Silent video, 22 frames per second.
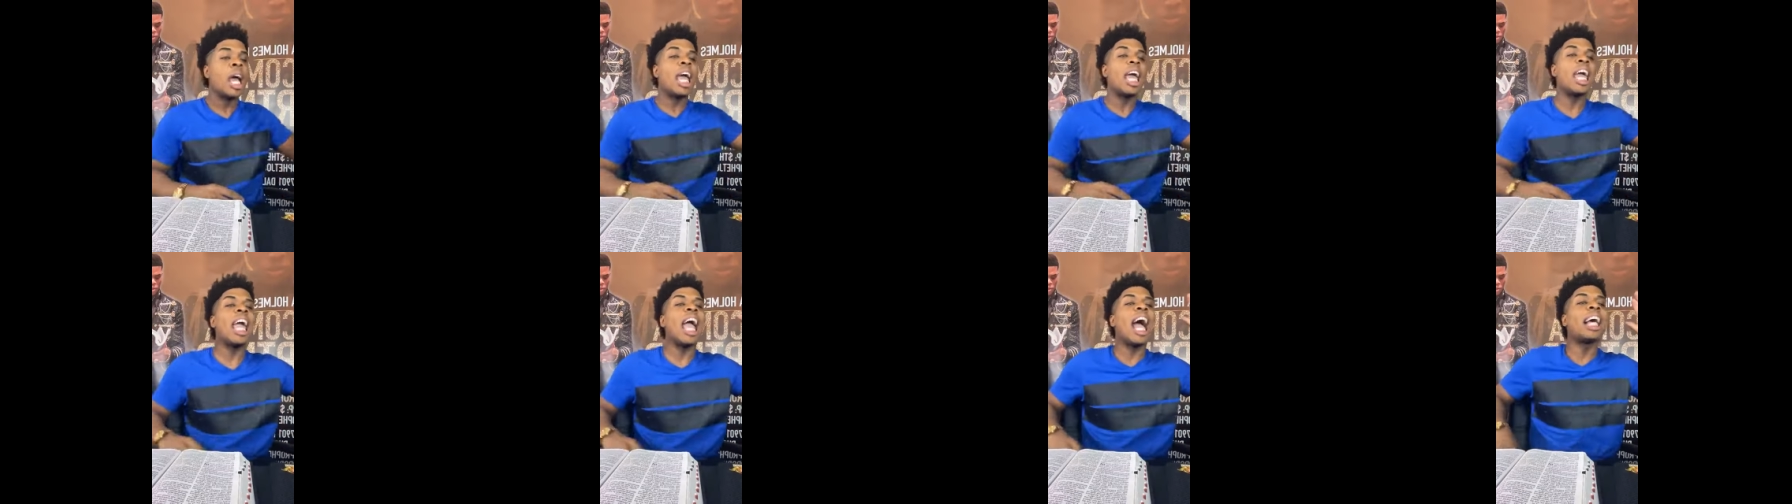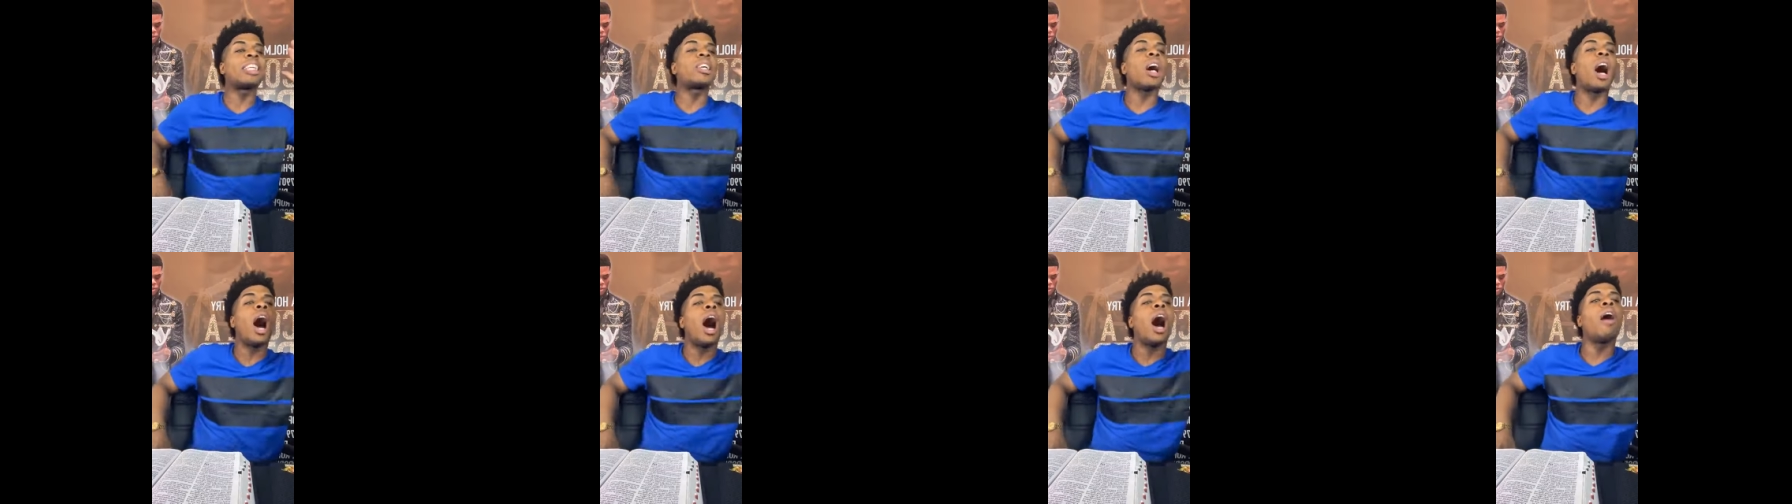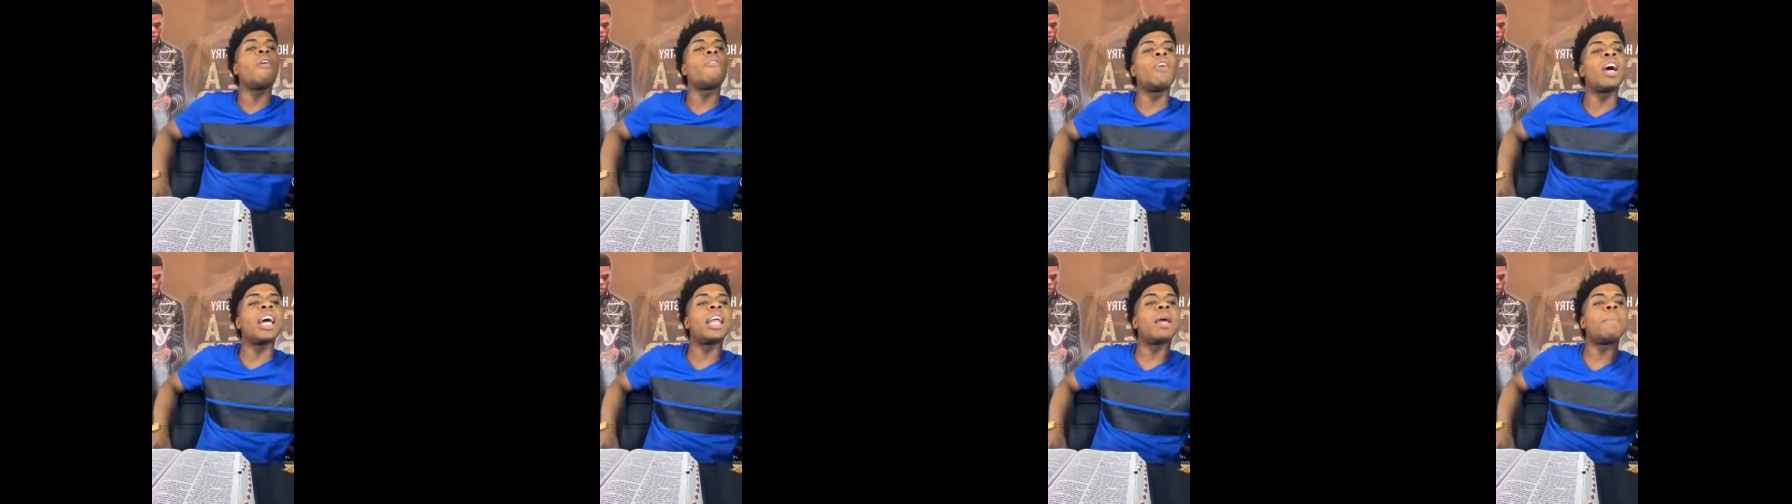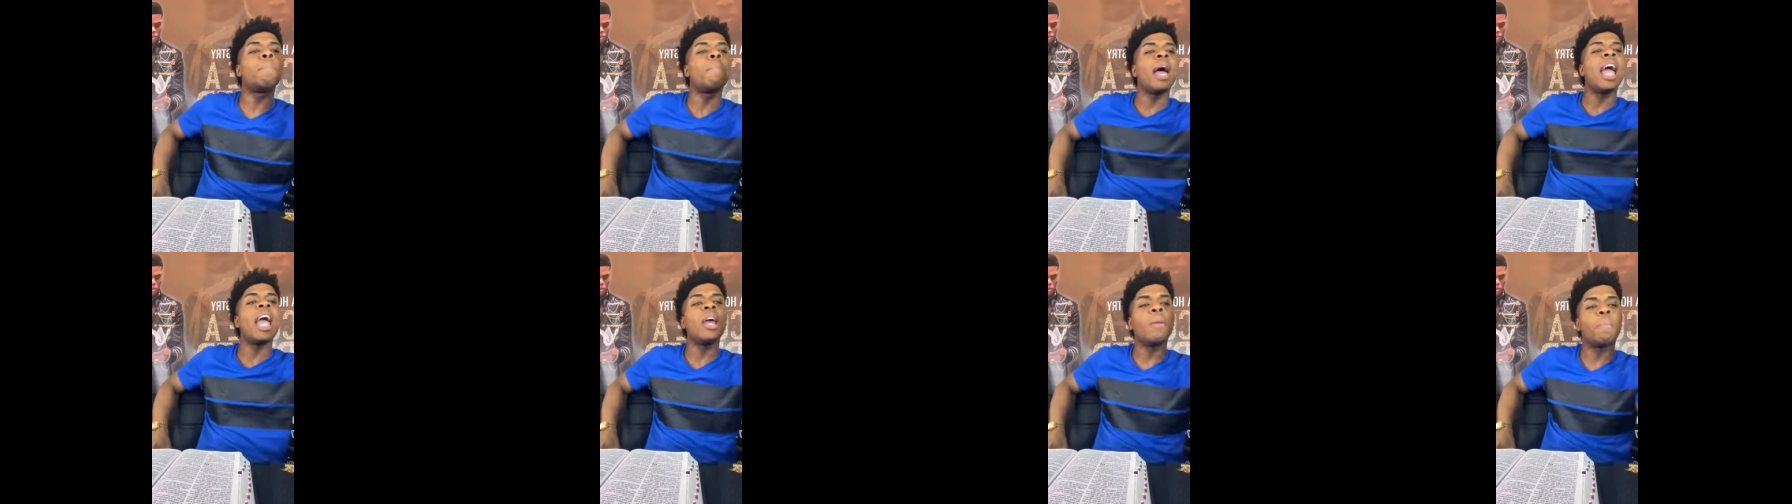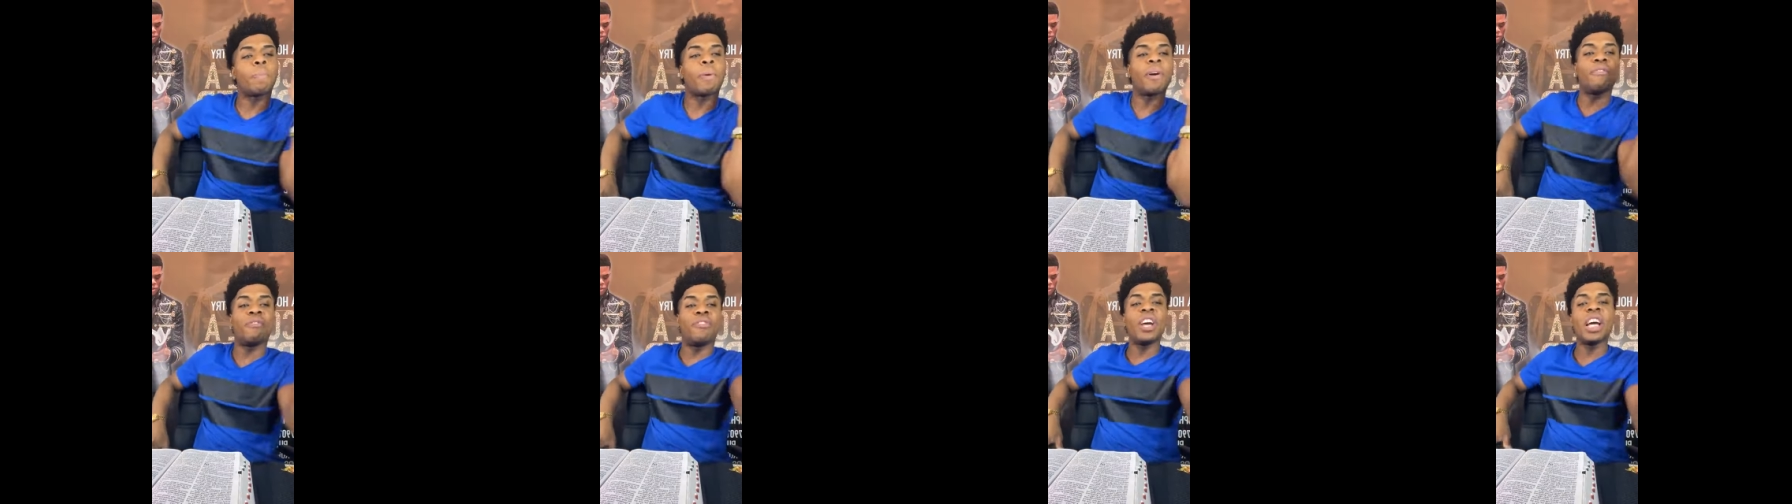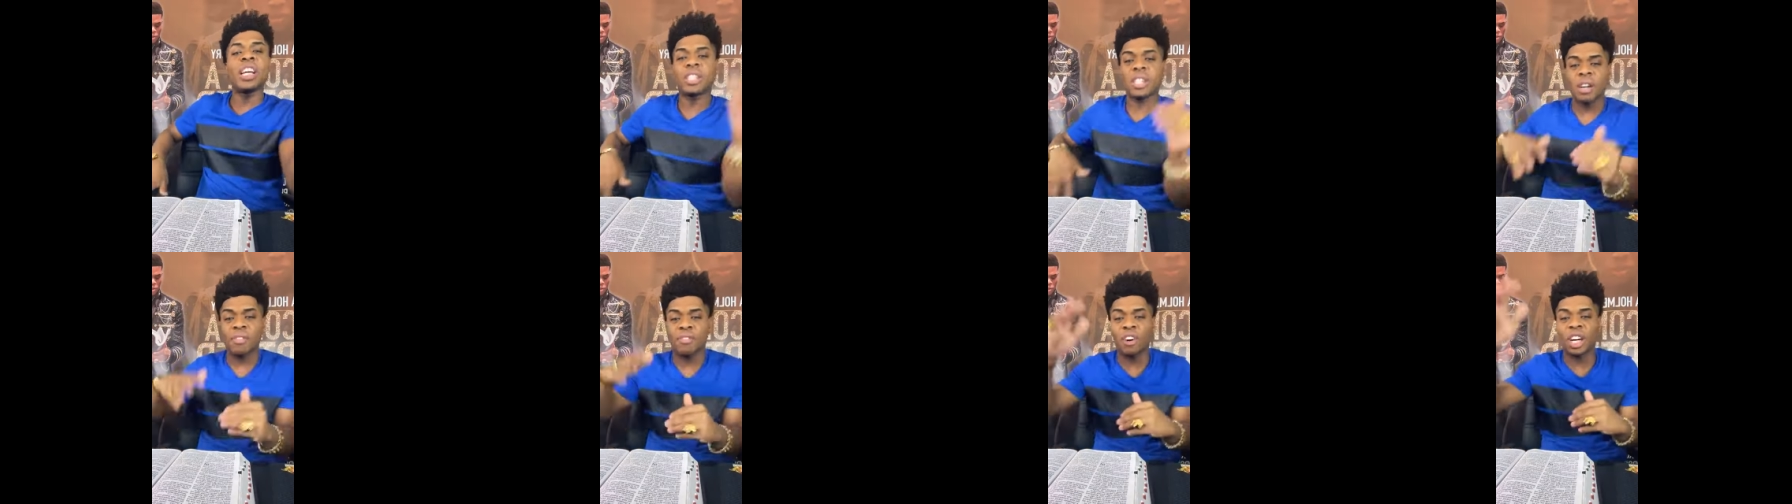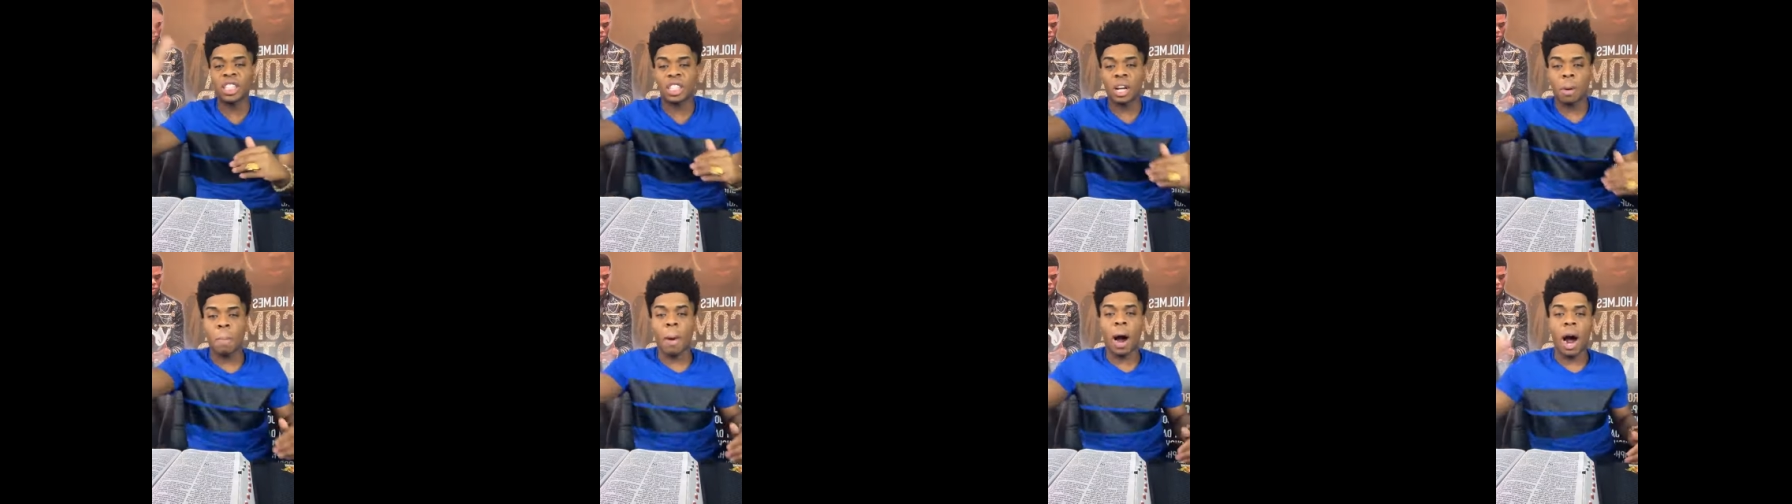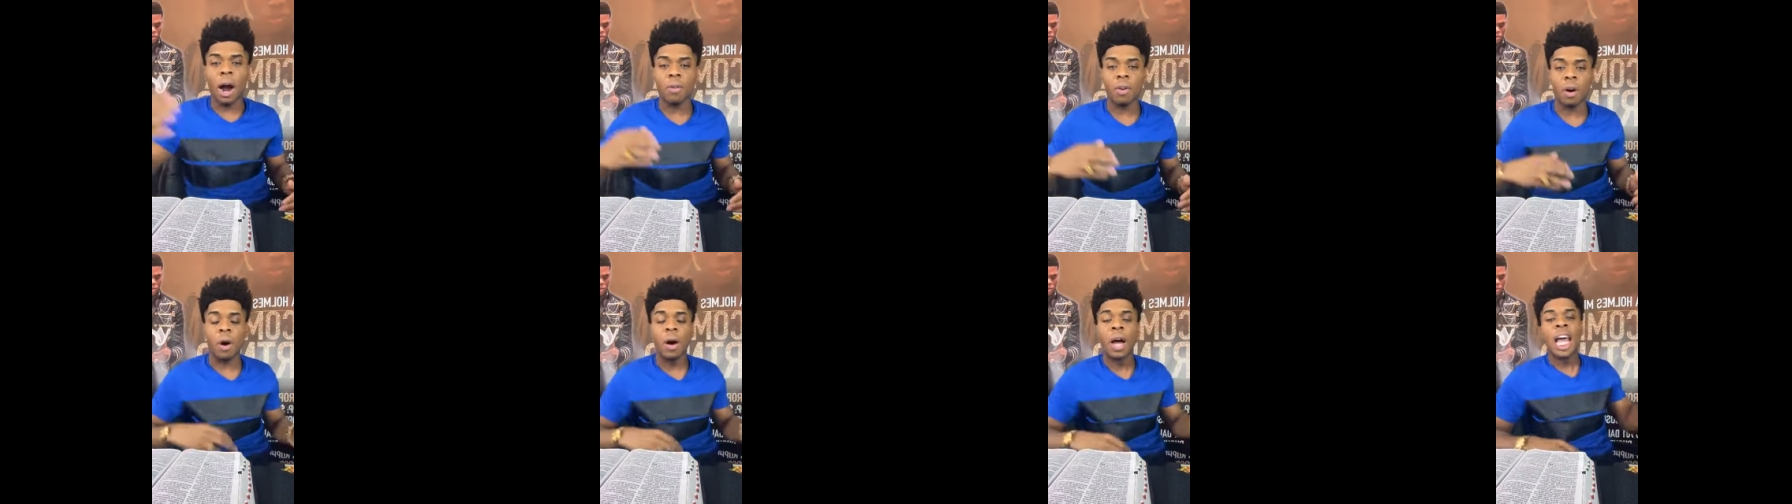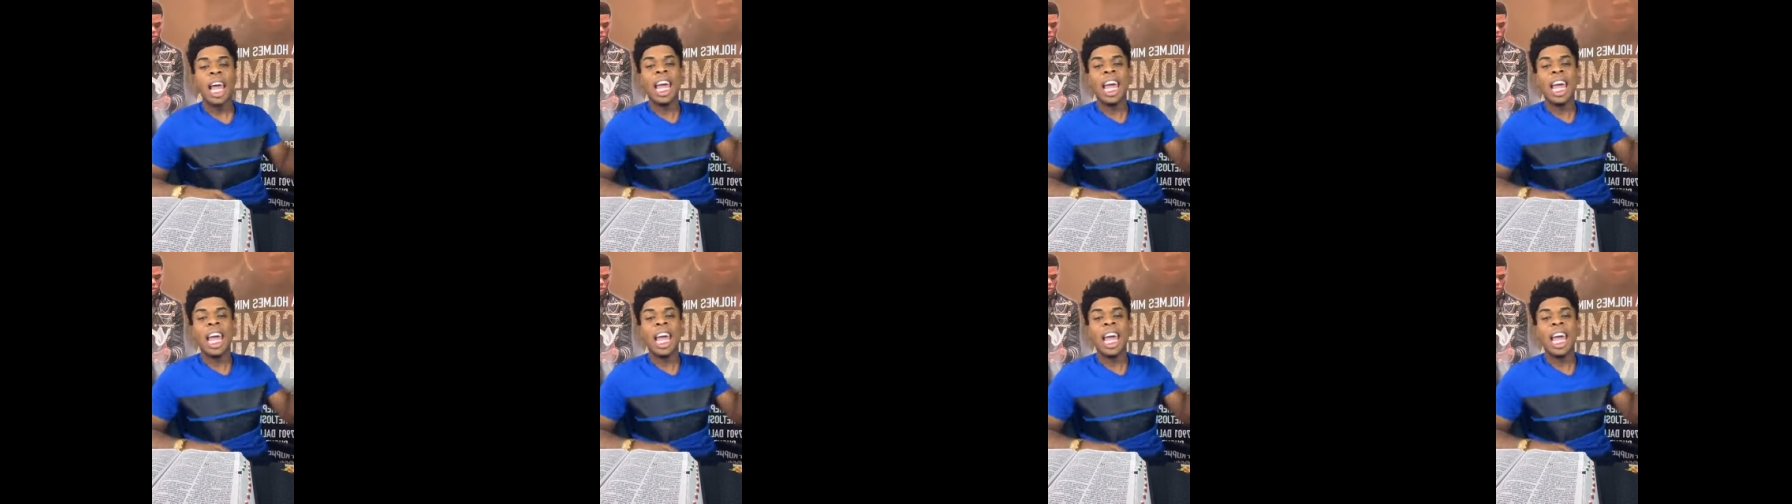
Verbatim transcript: He has already made provision for tomorrow.